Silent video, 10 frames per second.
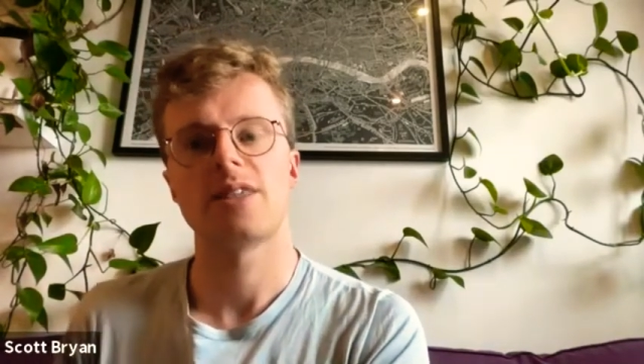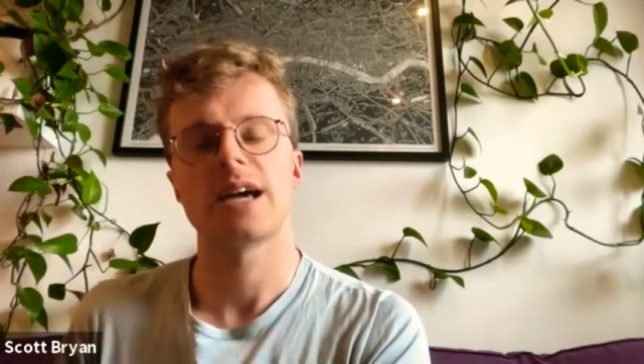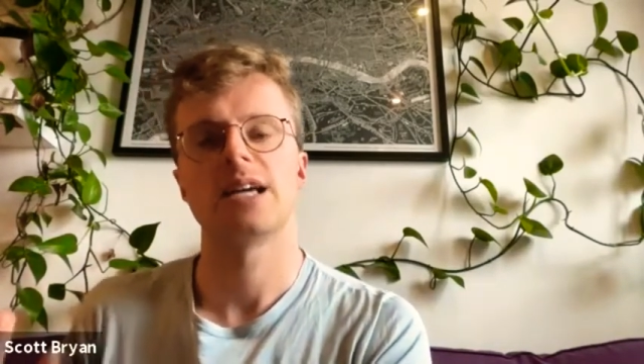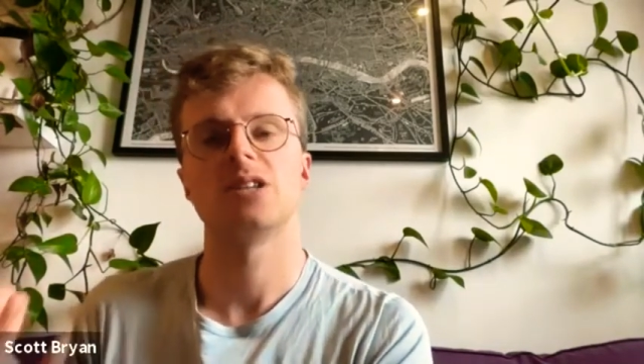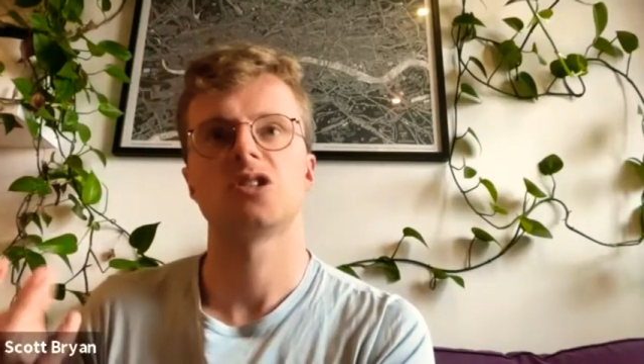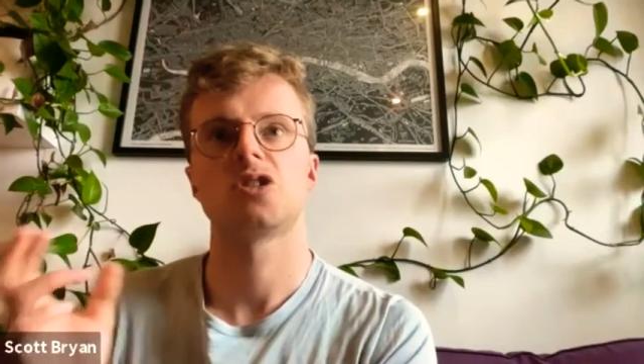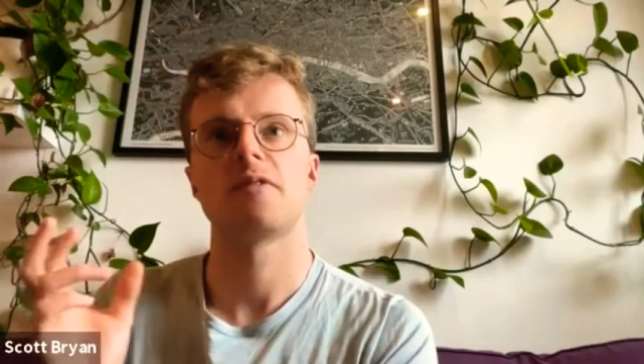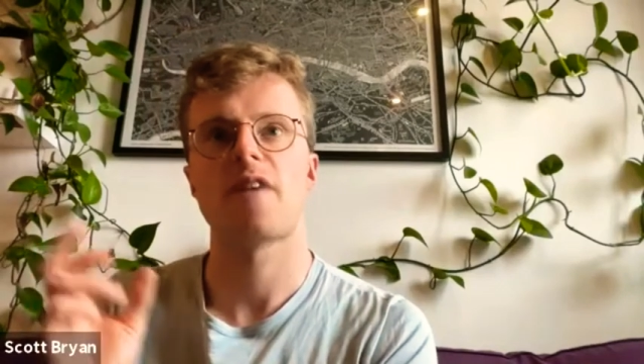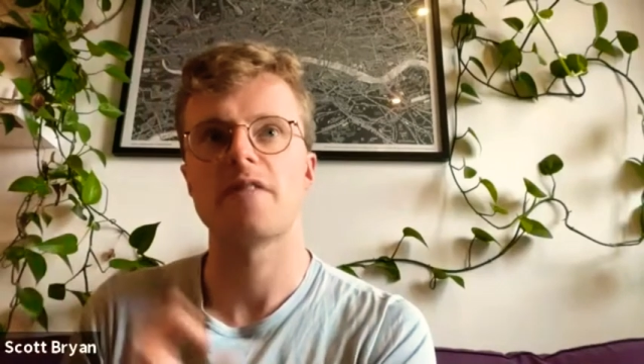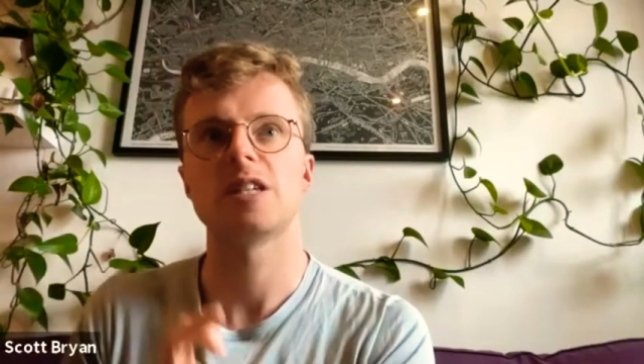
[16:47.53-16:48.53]
that is
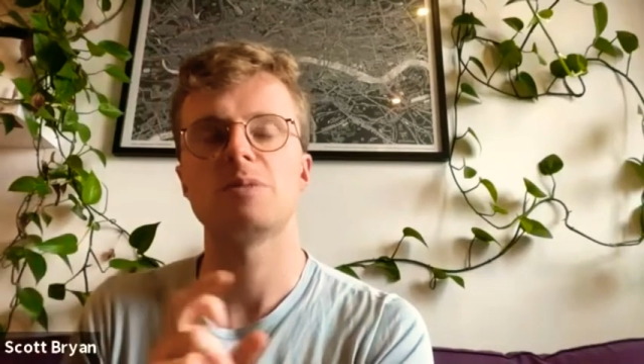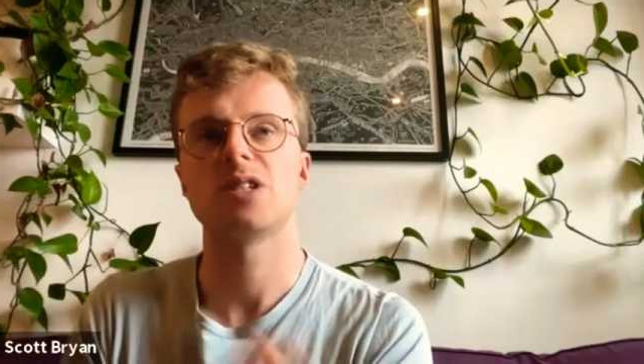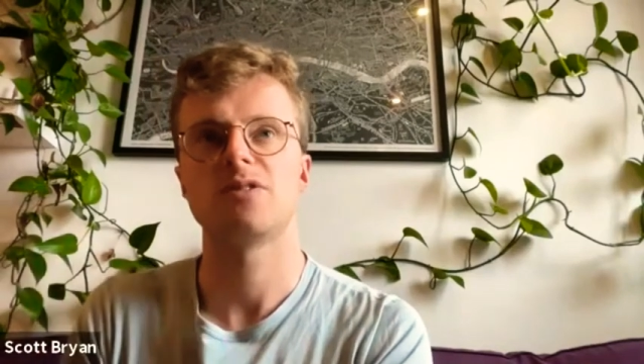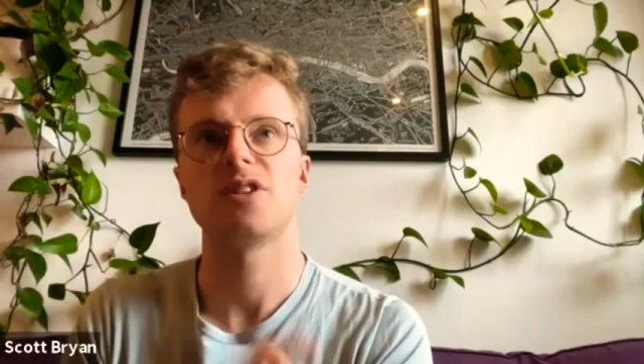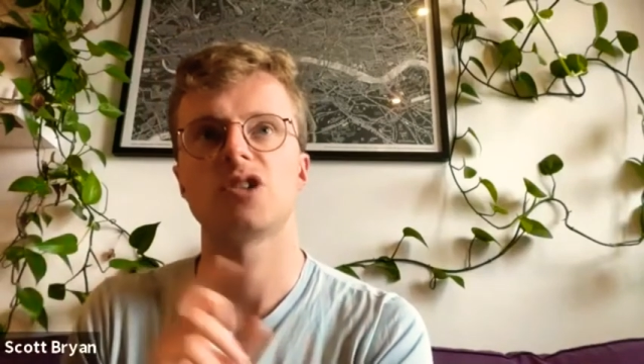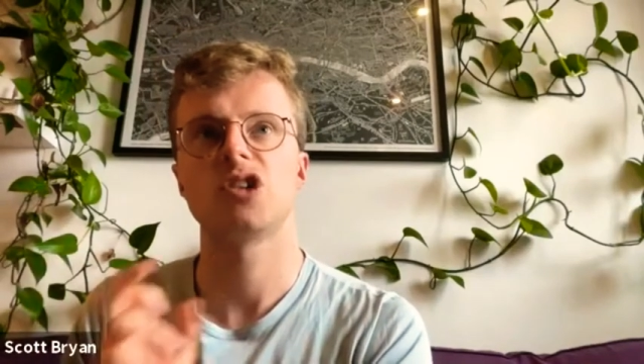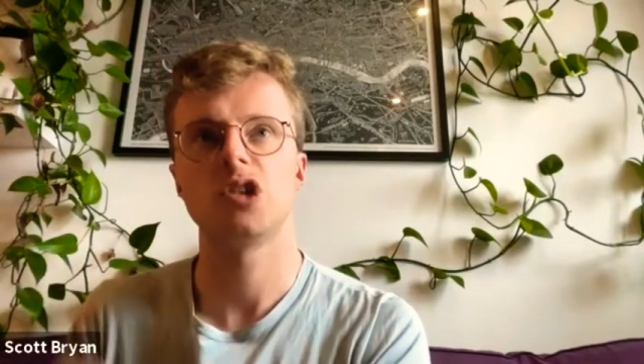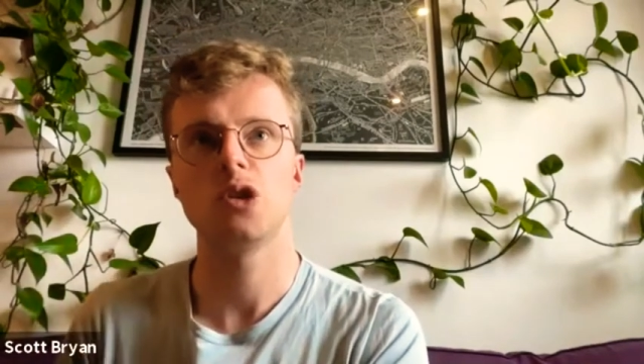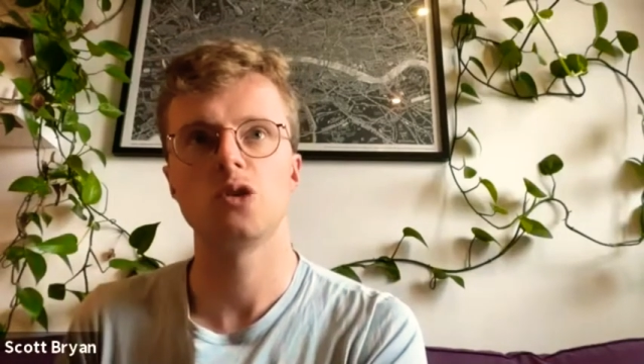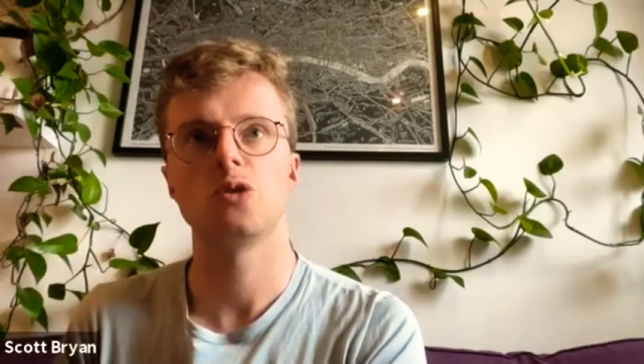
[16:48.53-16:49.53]
very specific to
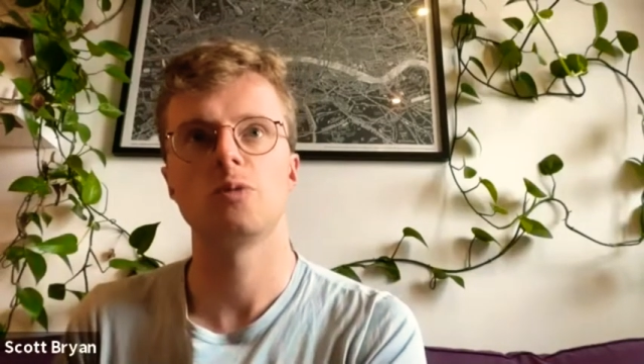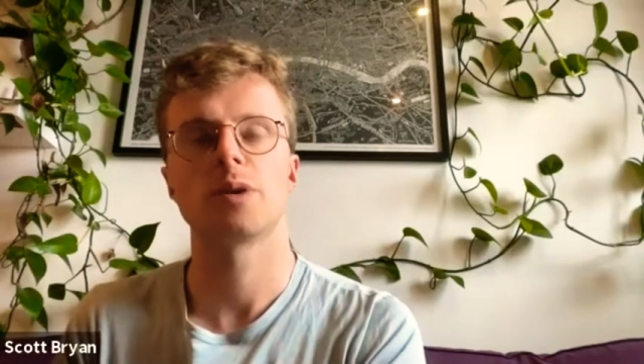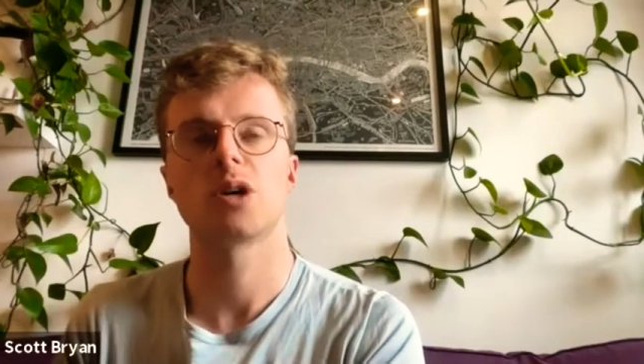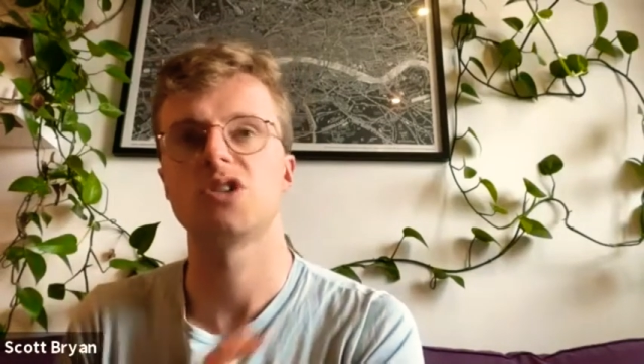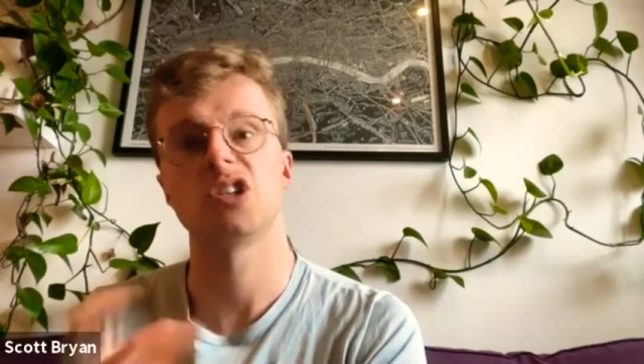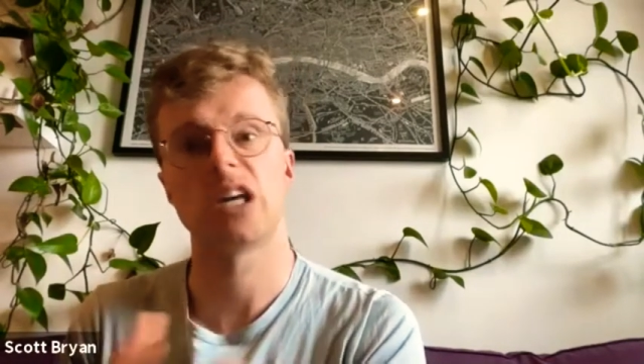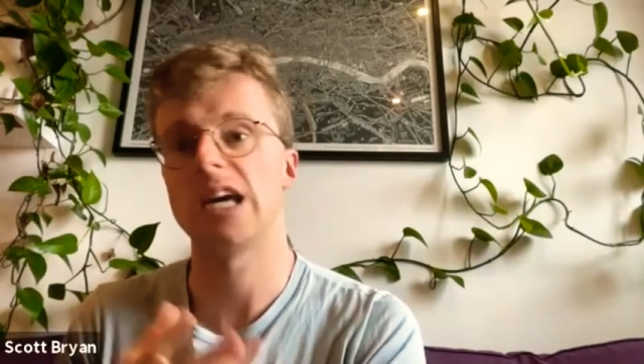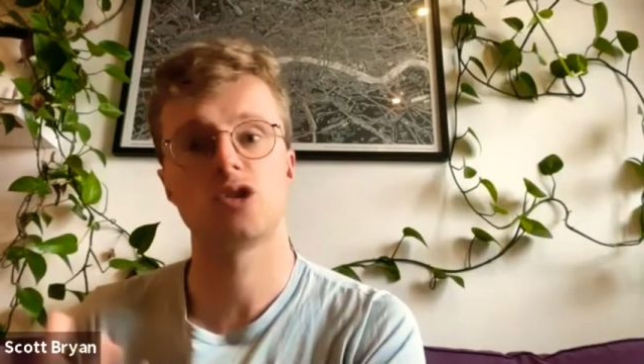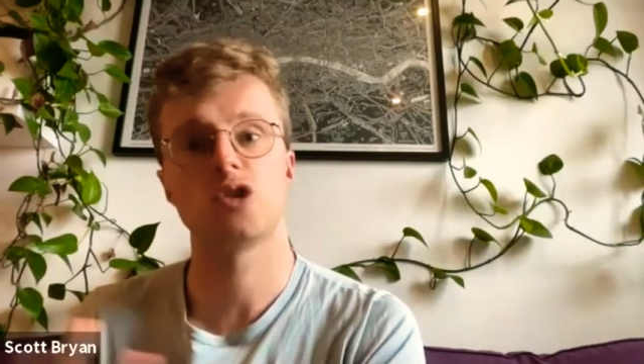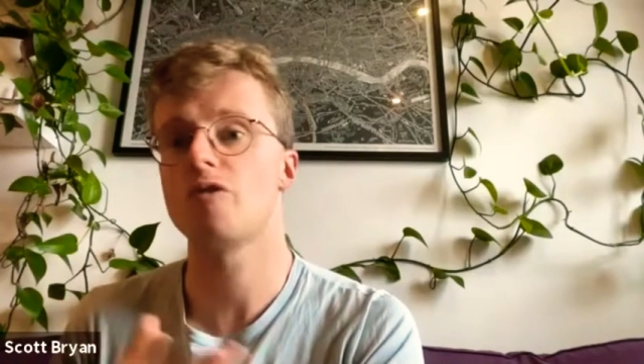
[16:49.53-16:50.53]
you, because
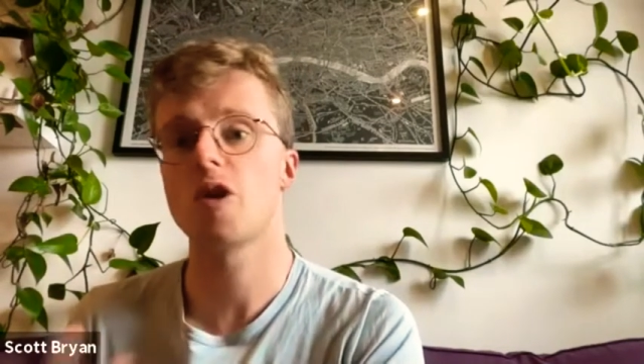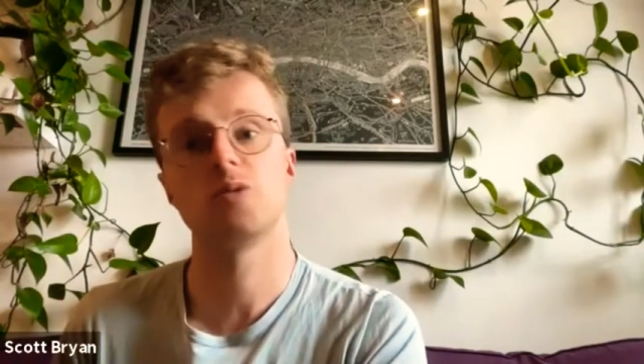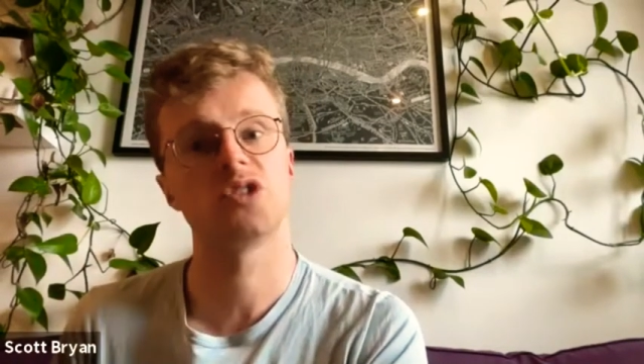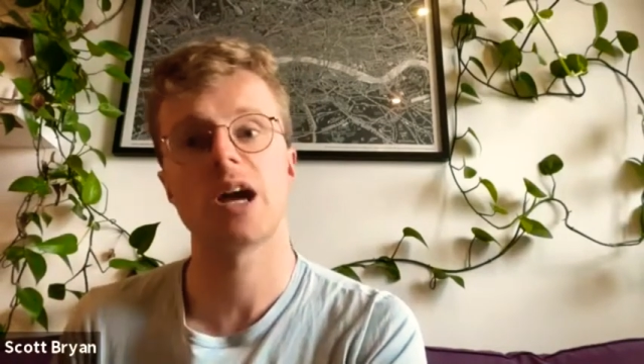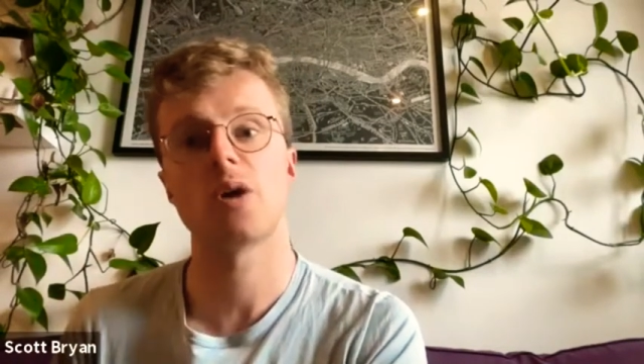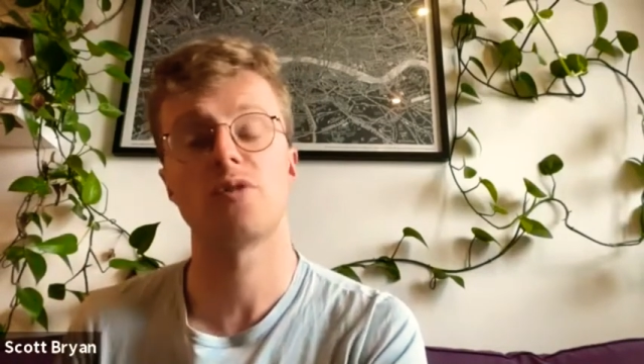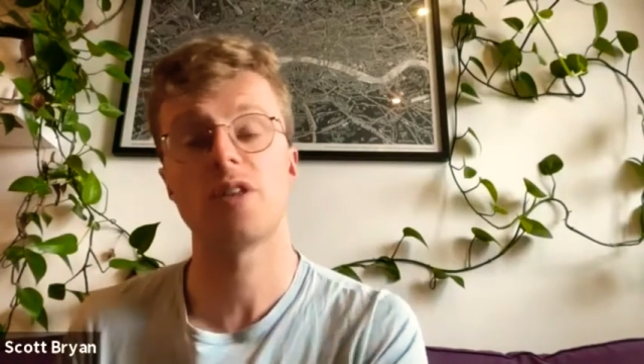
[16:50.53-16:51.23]
it's your own self.